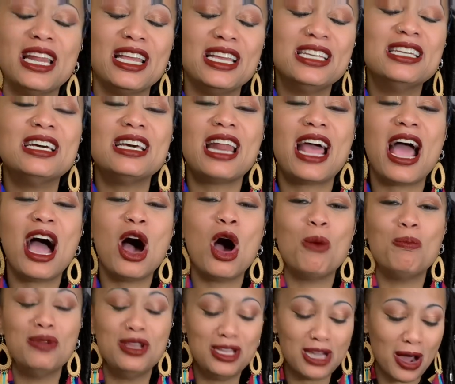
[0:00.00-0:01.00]
Good, I hope
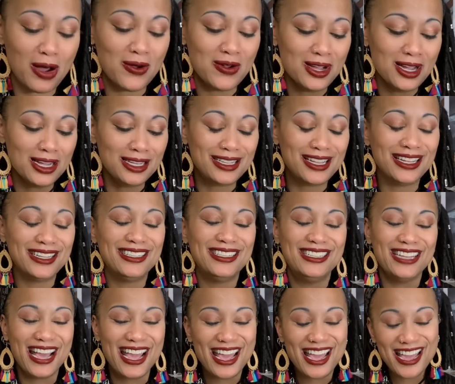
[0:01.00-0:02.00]
y'all.
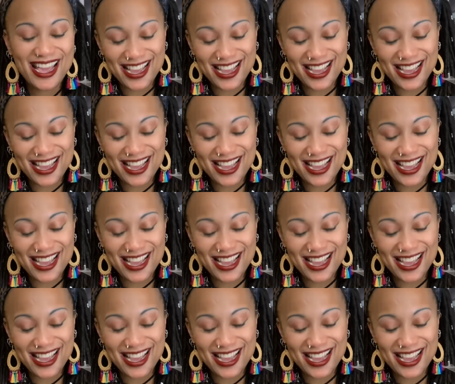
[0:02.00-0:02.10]
Today,